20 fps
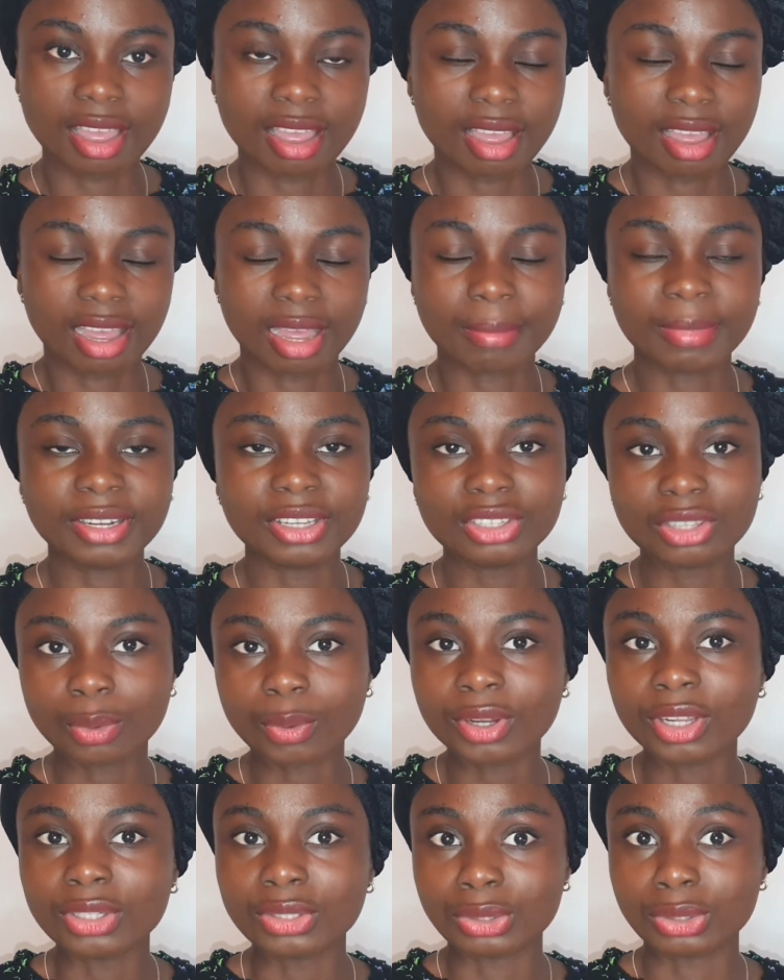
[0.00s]
I mean you don't
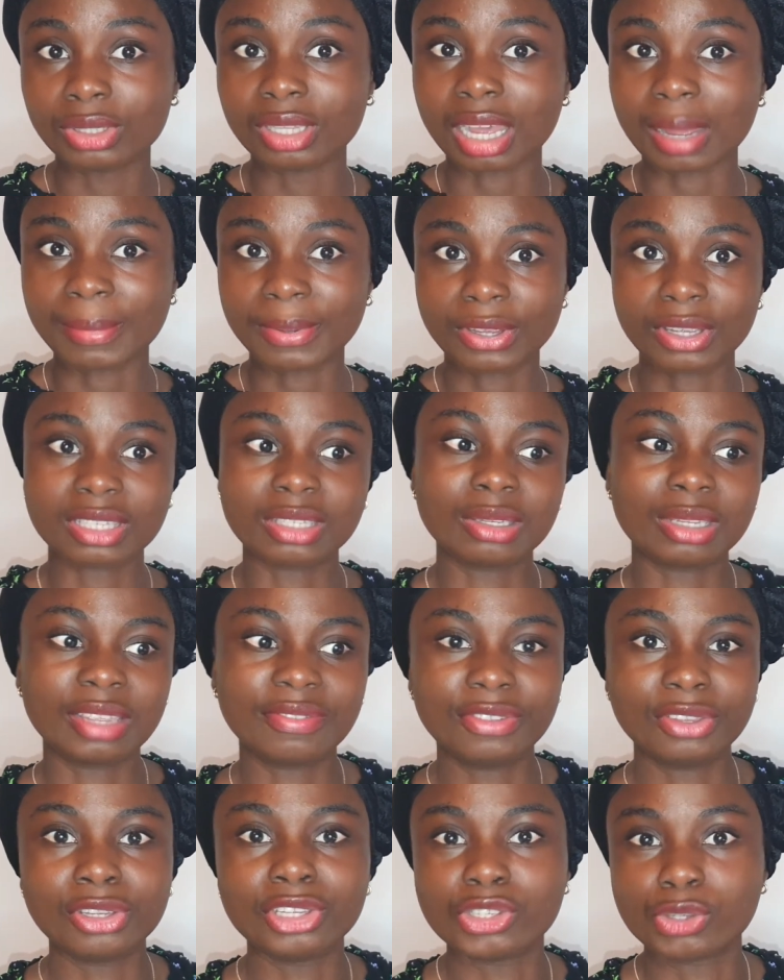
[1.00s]
want to do that, because if
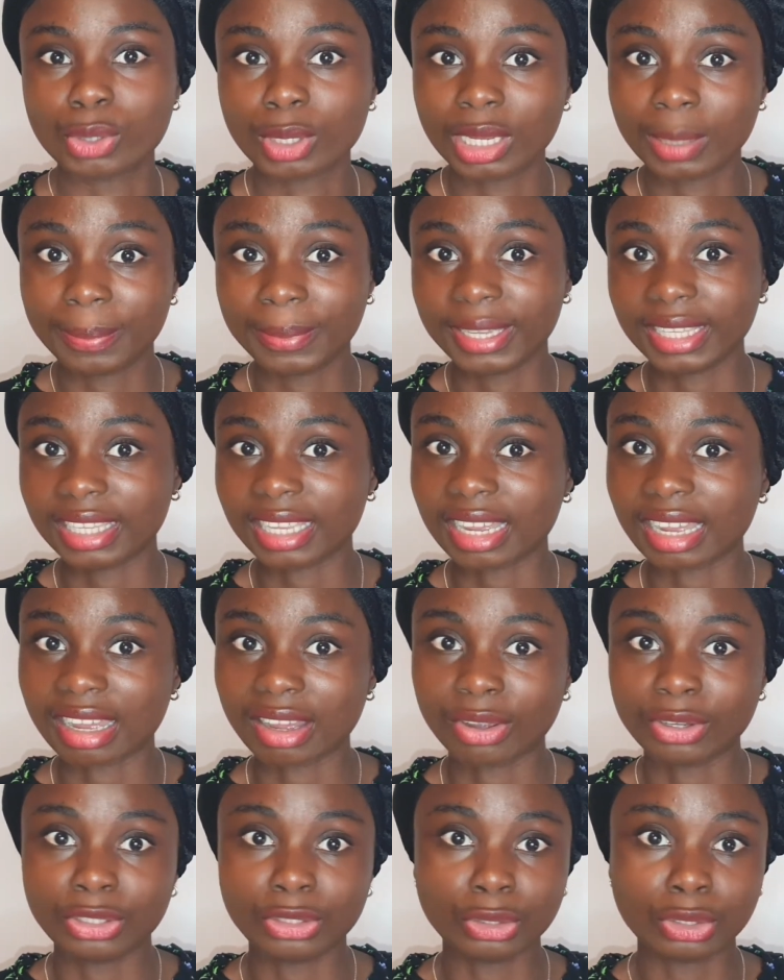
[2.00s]
you use Wikipedia
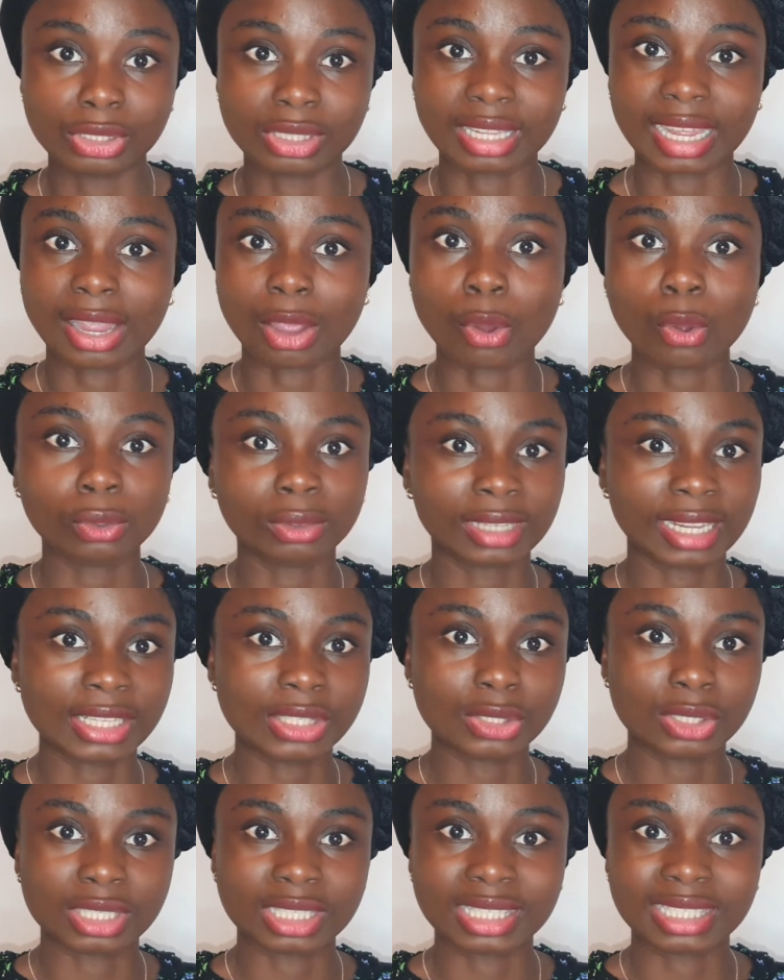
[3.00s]
or you use like online
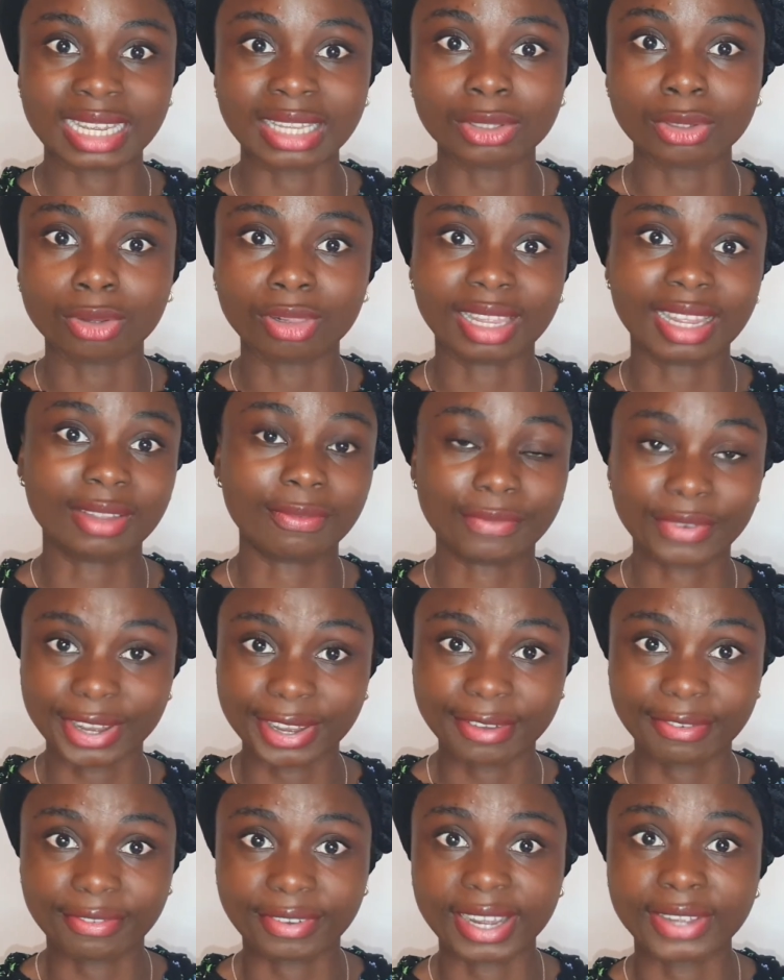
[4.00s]
sources that are not like
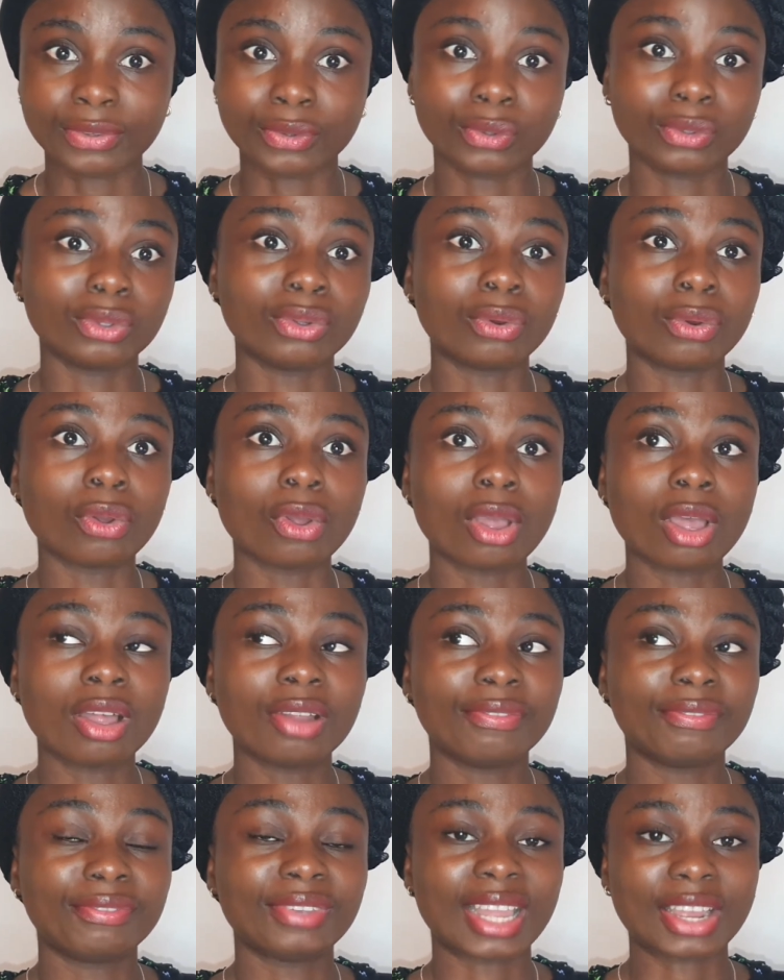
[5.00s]
verified or not
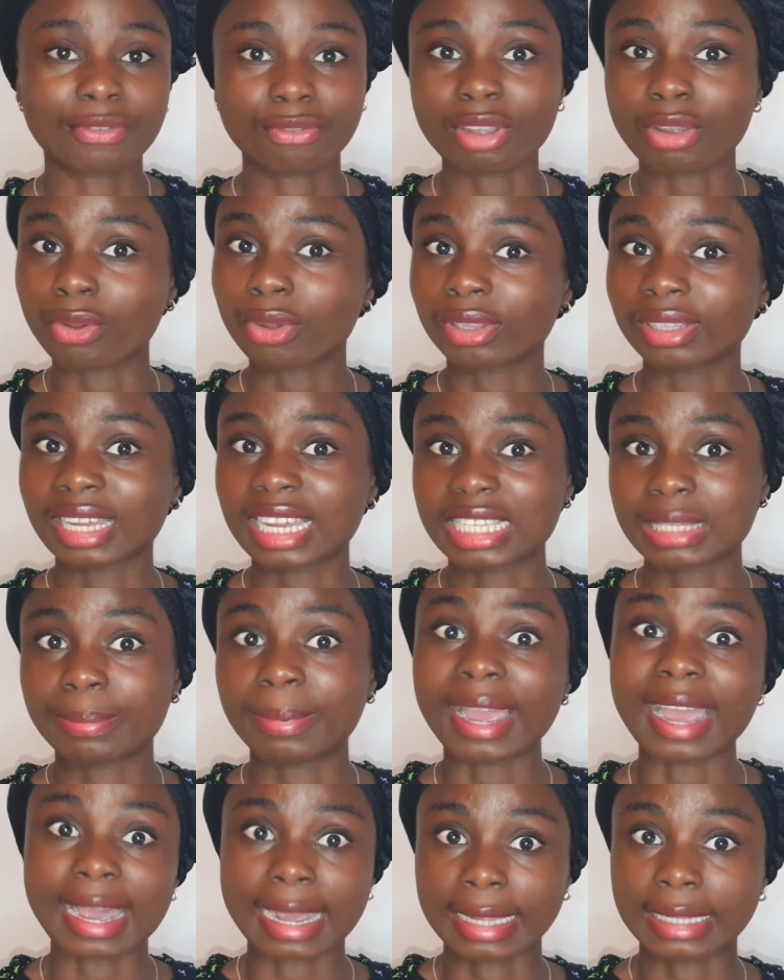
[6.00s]
like recognized by
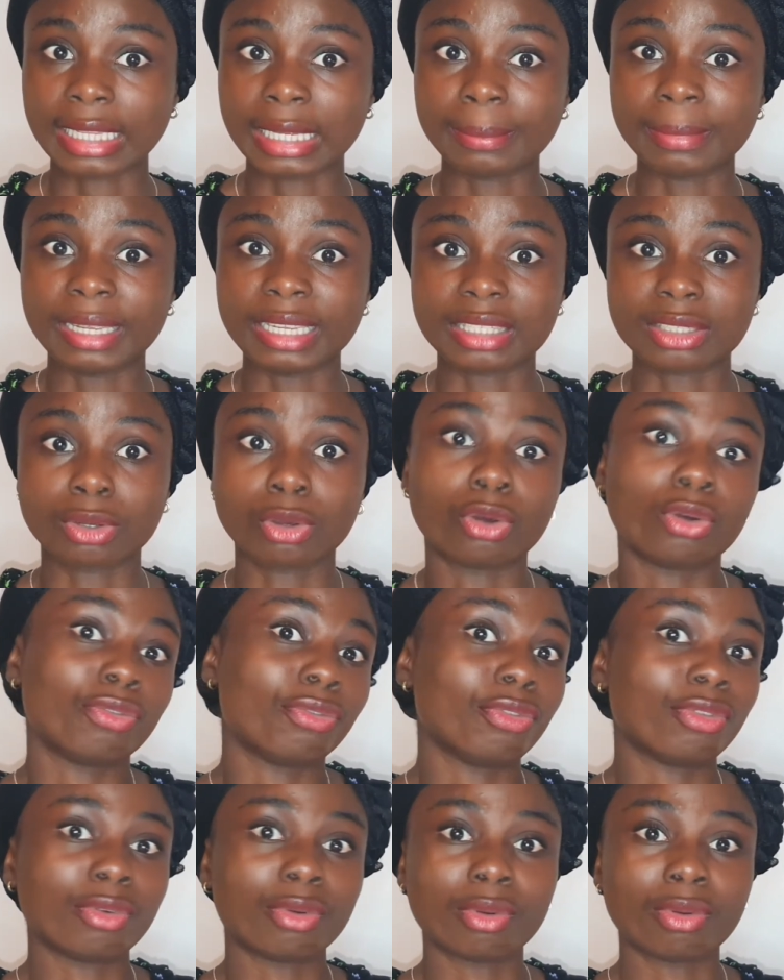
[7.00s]
academics, or
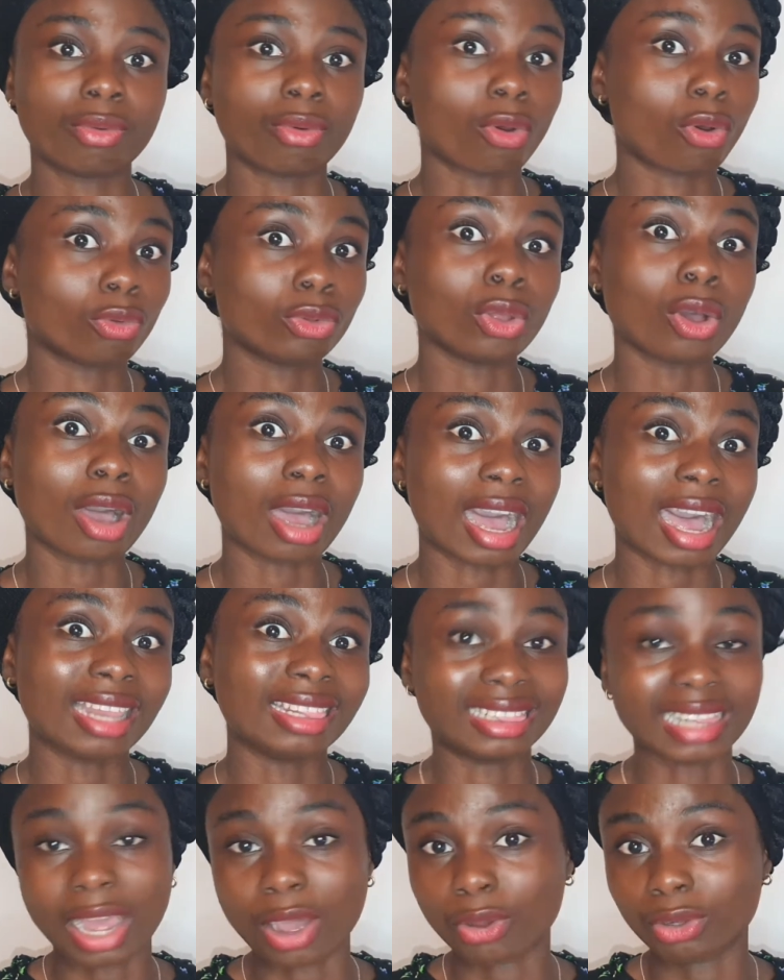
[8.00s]
or not
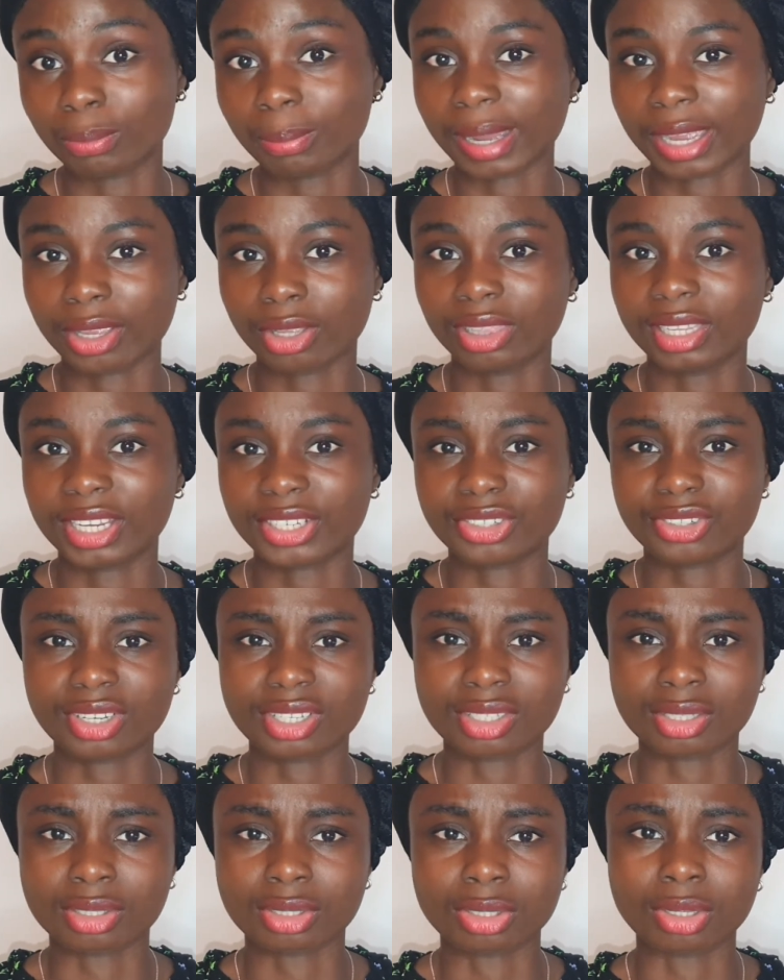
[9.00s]
allowed by your lecturers
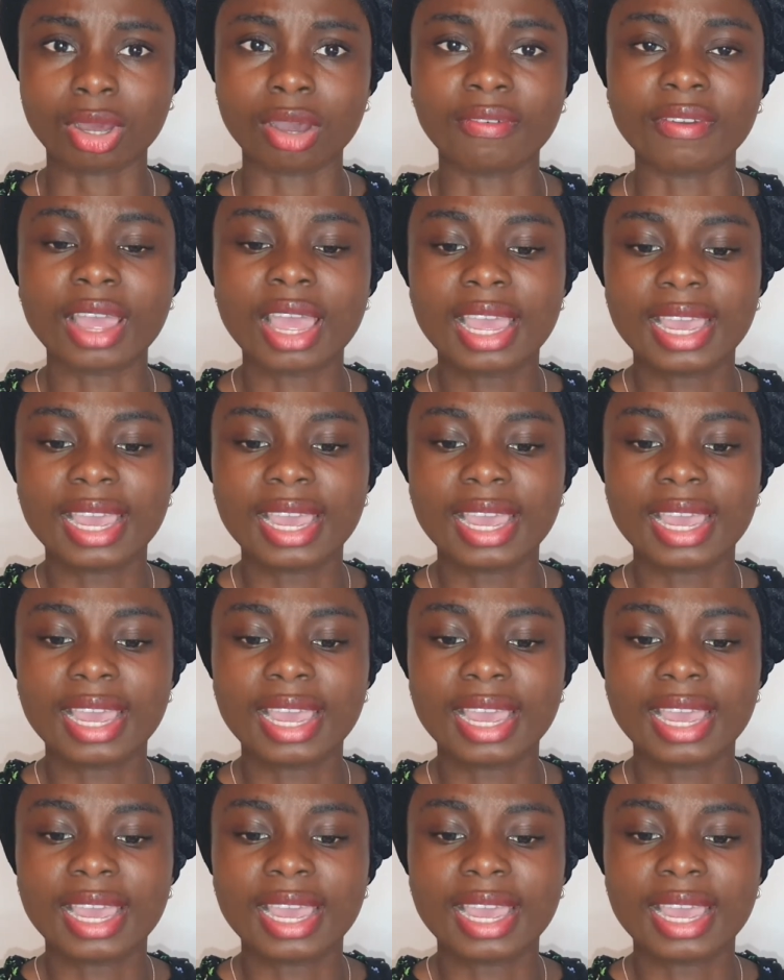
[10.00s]
and stuff,